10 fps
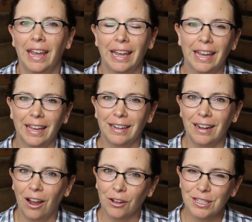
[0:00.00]

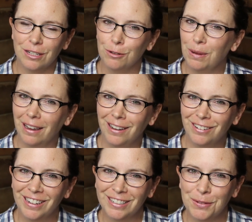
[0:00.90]
And I'll see you back
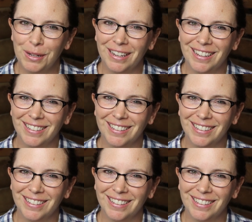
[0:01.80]
here next week.